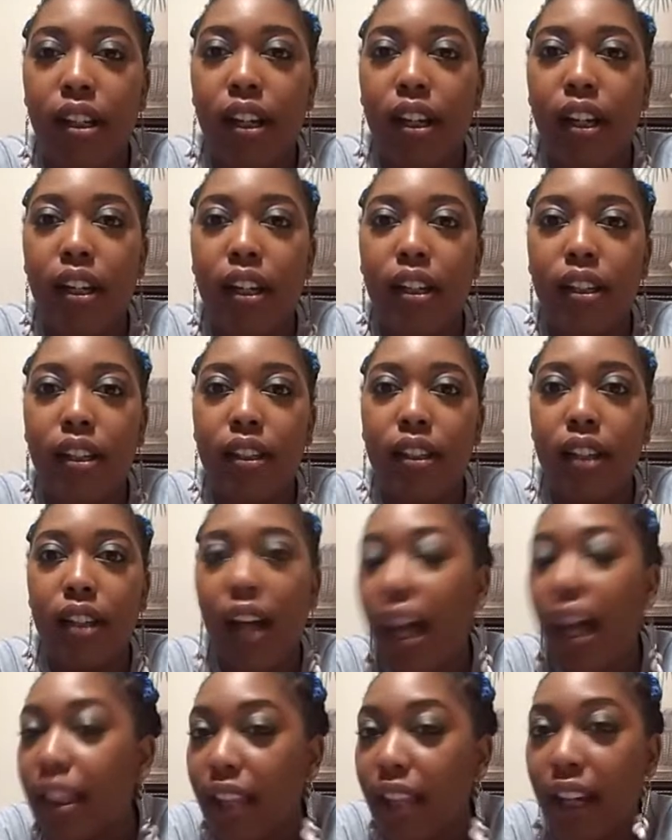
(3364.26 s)
And
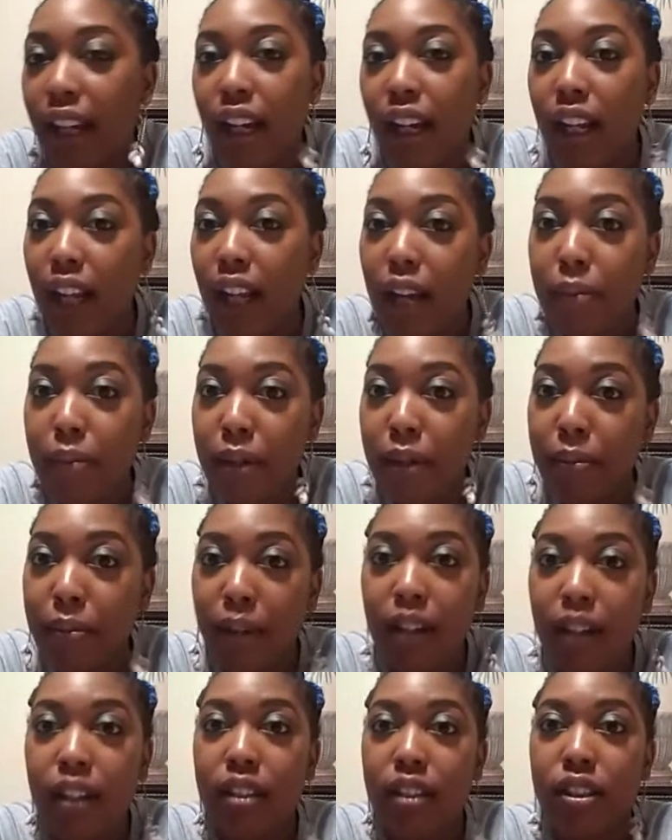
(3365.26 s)
I think a lot of people
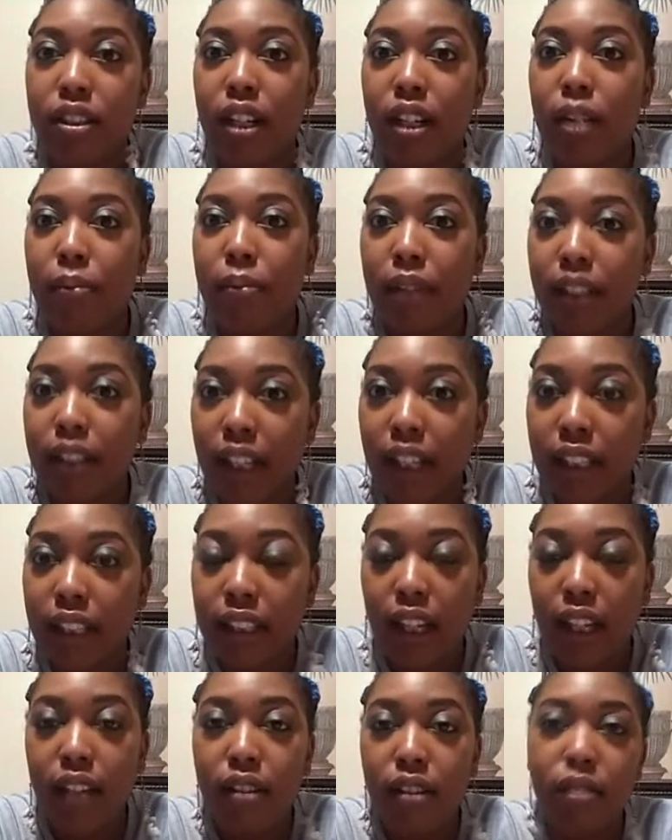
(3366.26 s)
out there is trying to break that
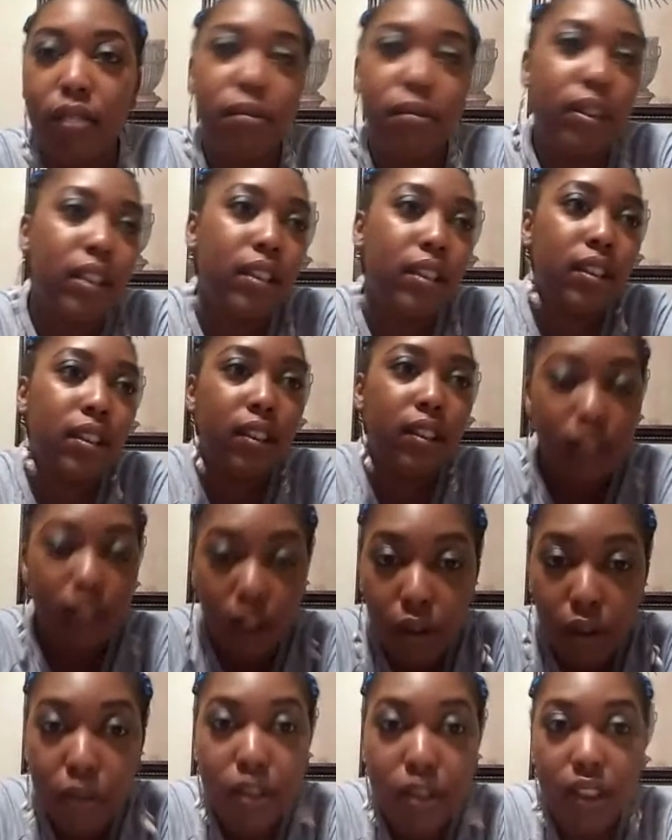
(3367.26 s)
cycle with
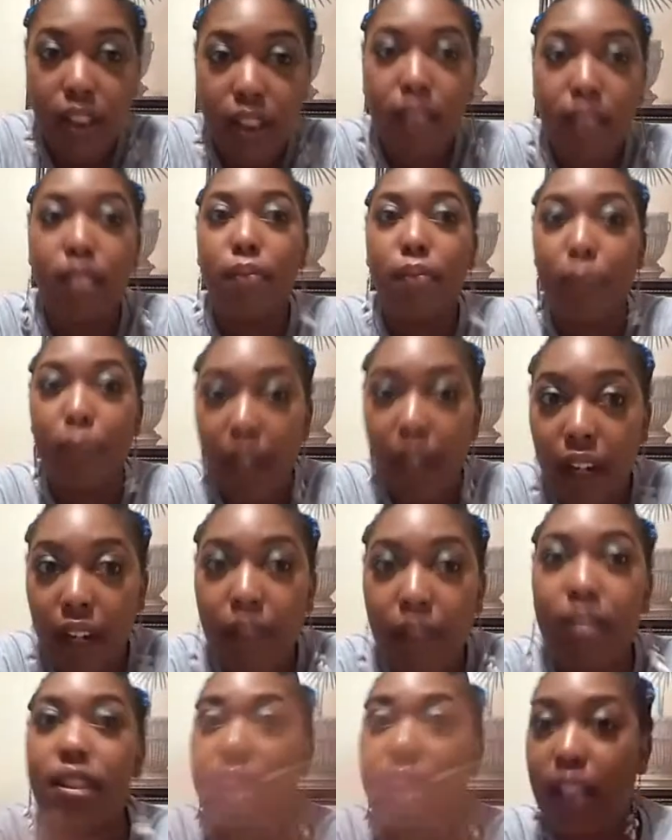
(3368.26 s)
those
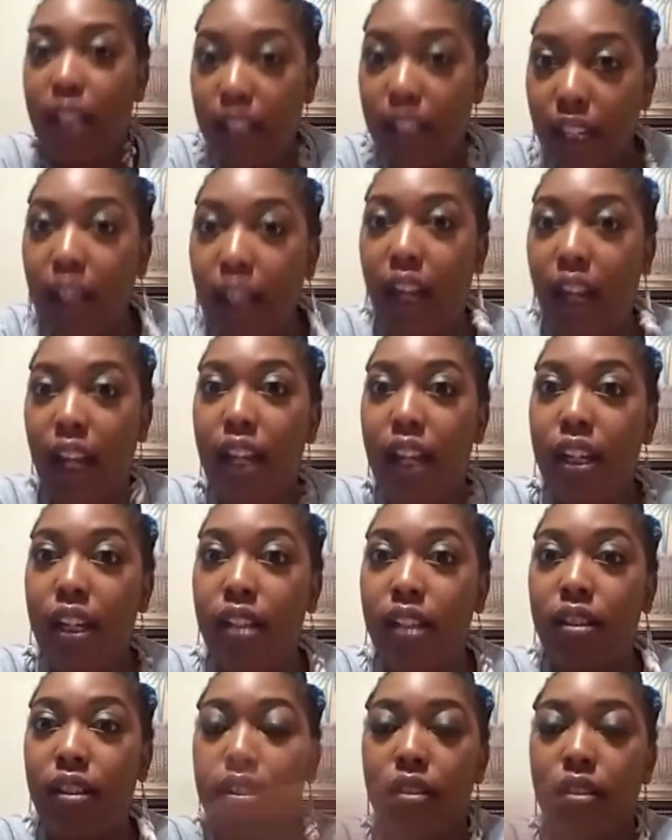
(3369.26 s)
parents at that
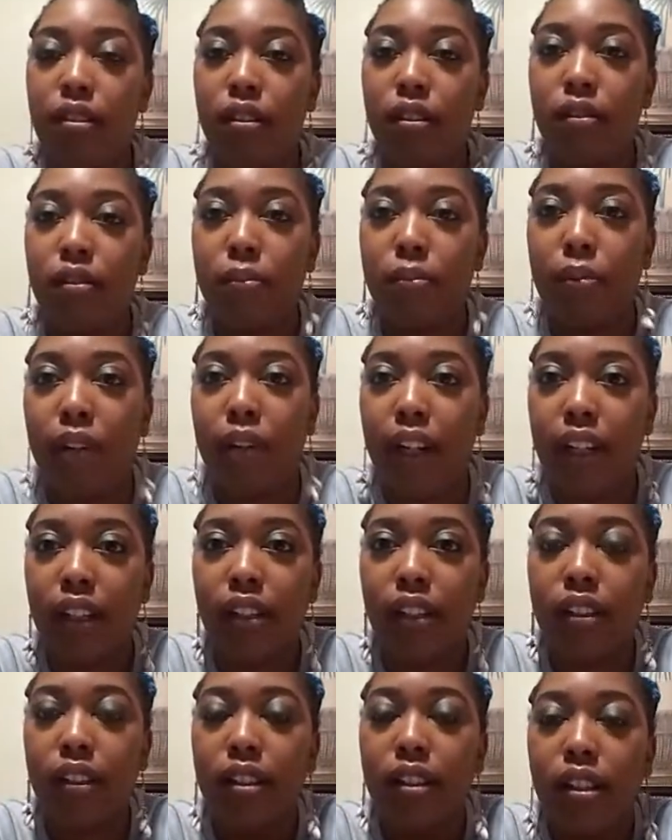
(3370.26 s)
age,
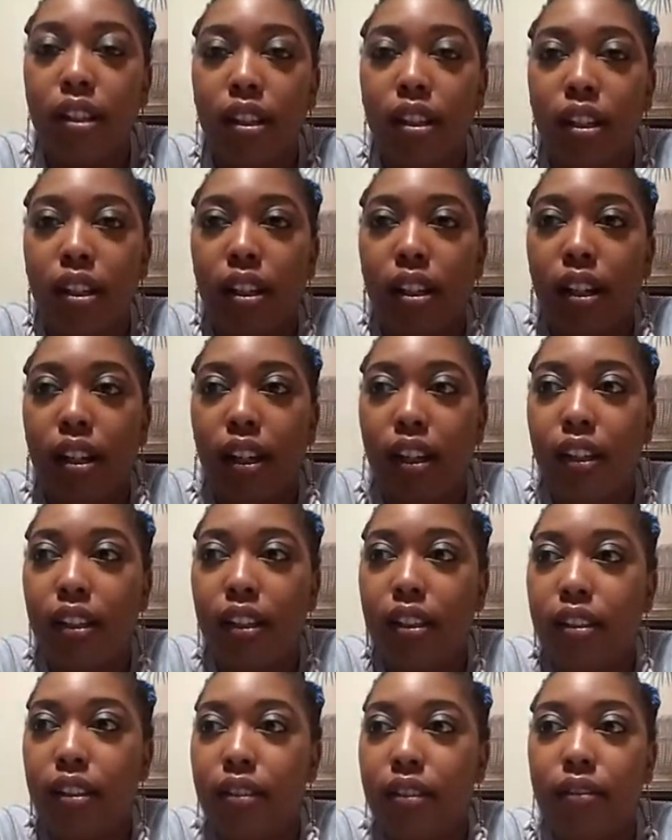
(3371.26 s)
bracket.
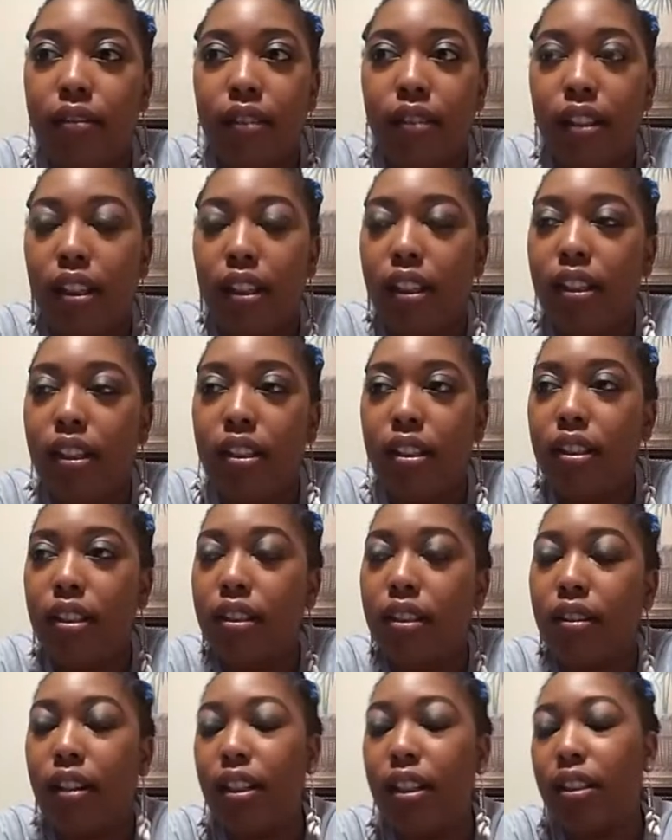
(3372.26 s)
And it's
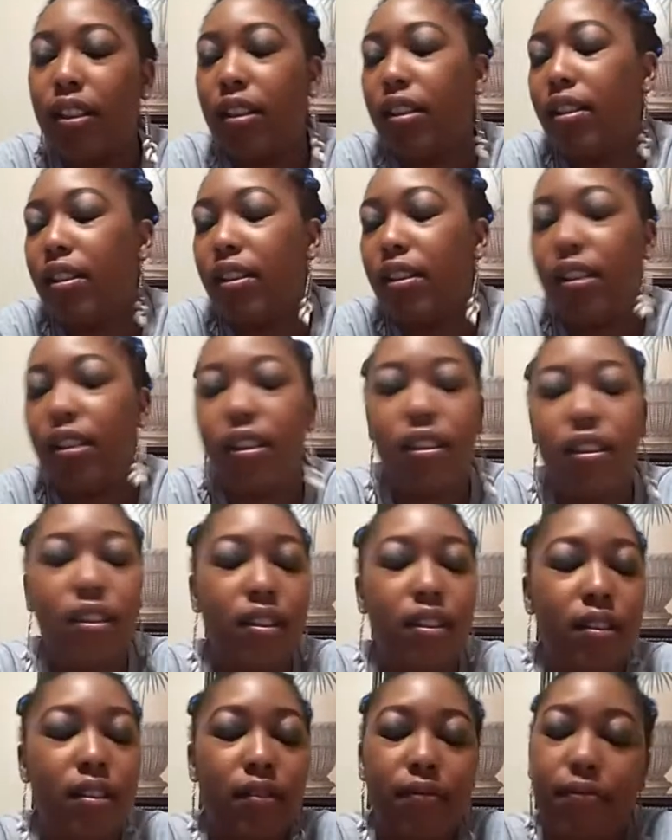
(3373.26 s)
just crazy.
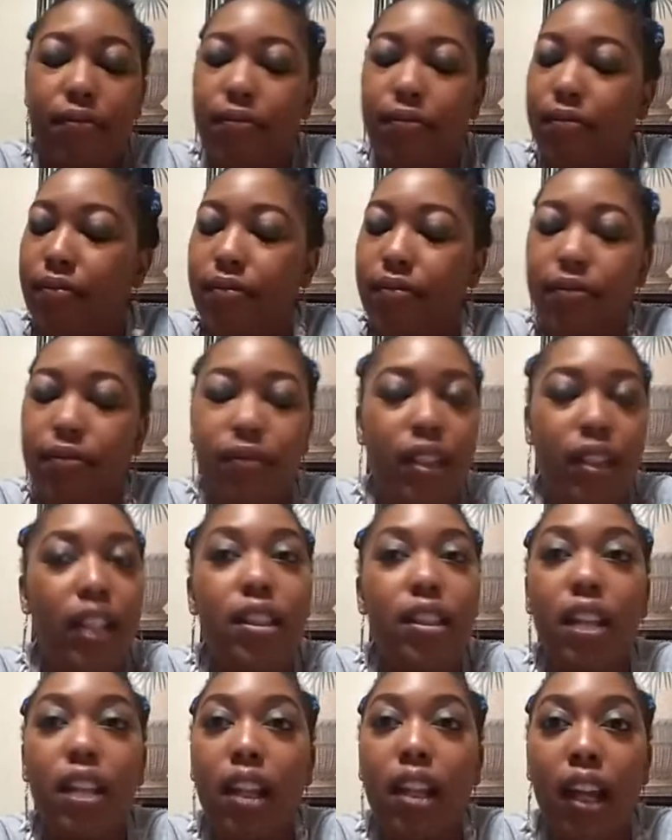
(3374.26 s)
It's
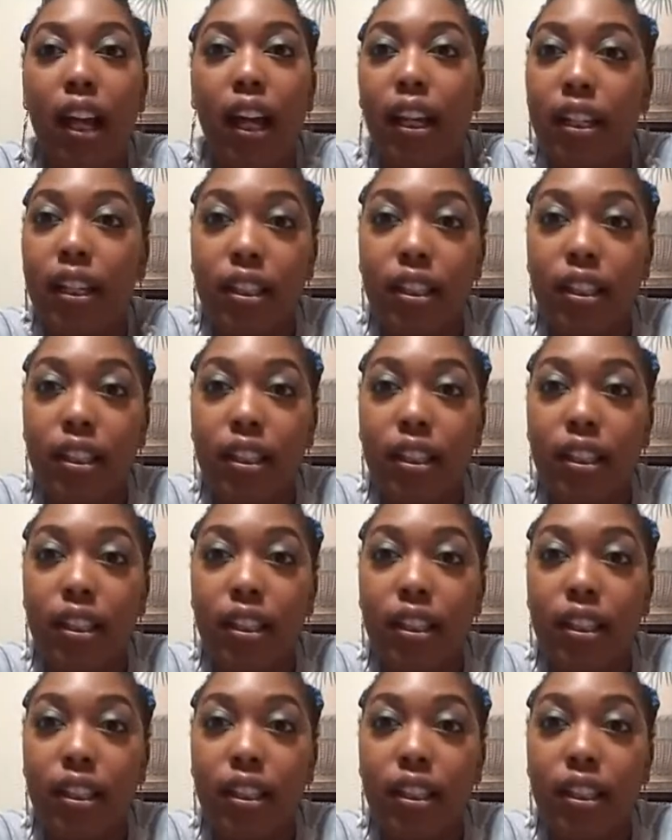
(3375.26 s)
a lot.